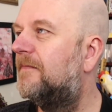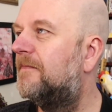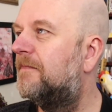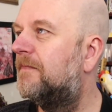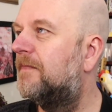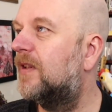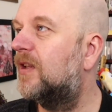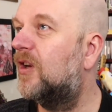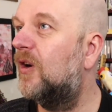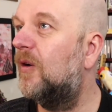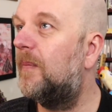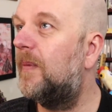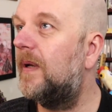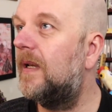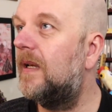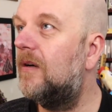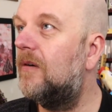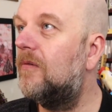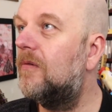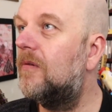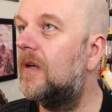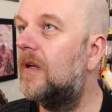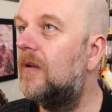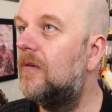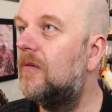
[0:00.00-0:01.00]
Could be
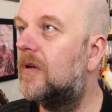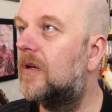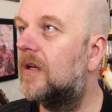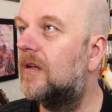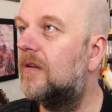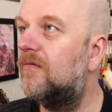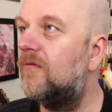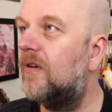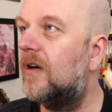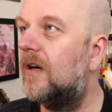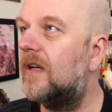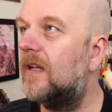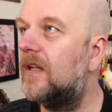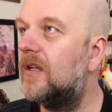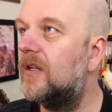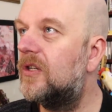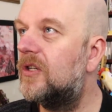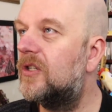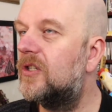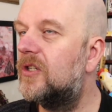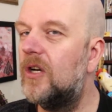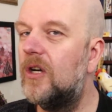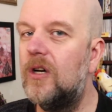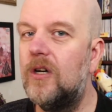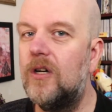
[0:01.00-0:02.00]
Lord Lucan riding
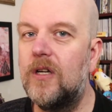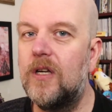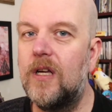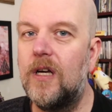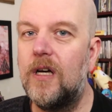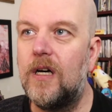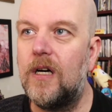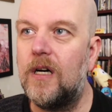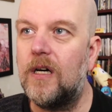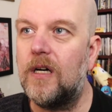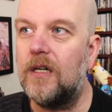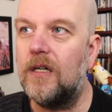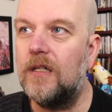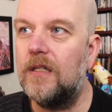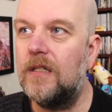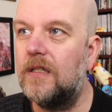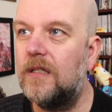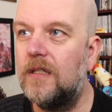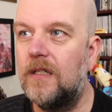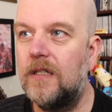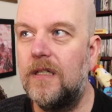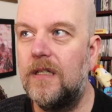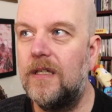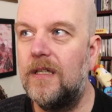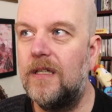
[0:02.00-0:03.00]
Shergar.
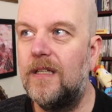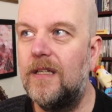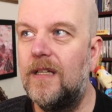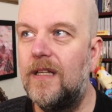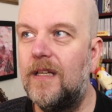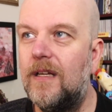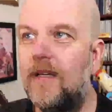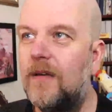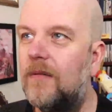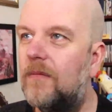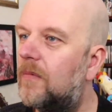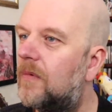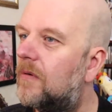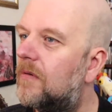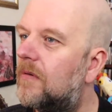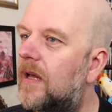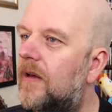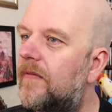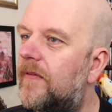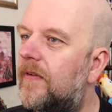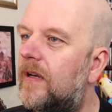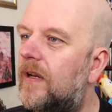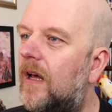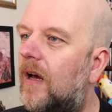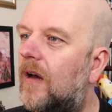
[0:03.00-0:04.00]
We'll
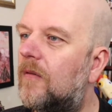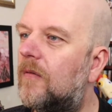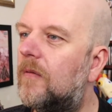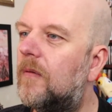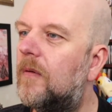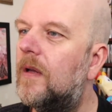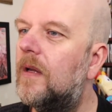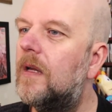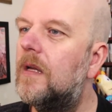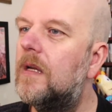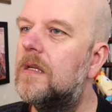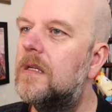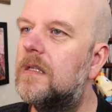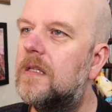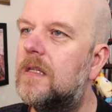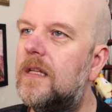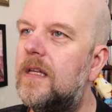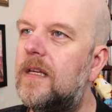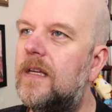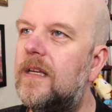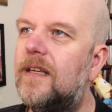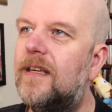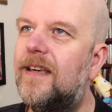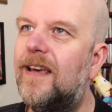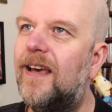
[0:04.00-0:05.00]
never know. So there
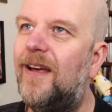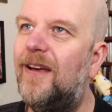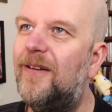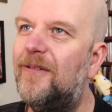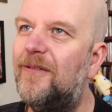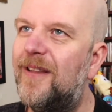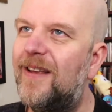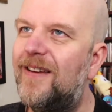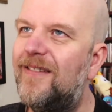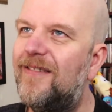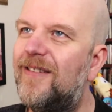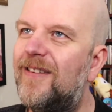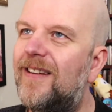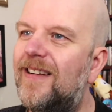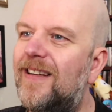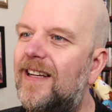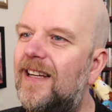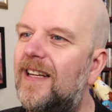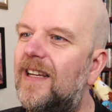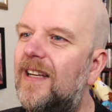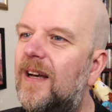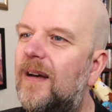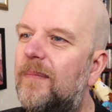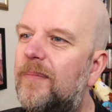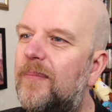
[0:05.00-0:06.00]
you go. There,
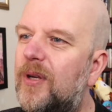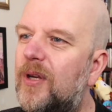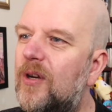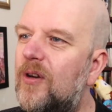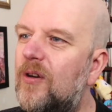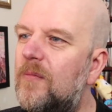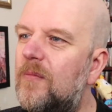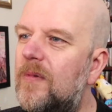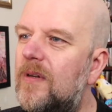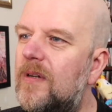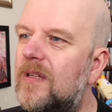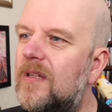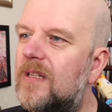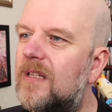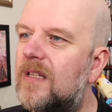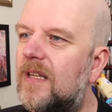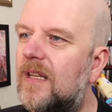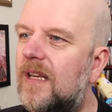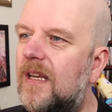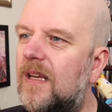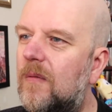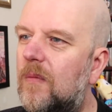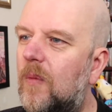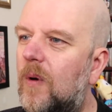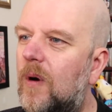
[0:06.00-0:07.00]
pumas
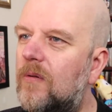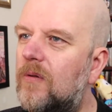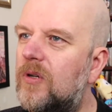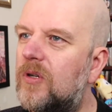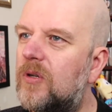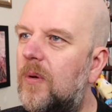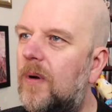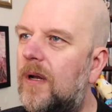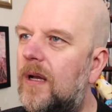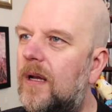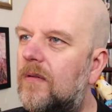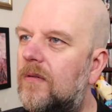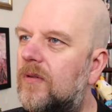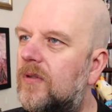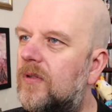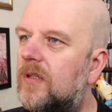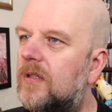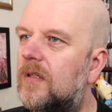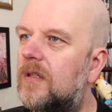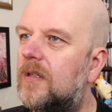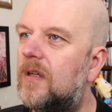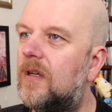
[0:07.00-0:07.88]
in Welsh Wales.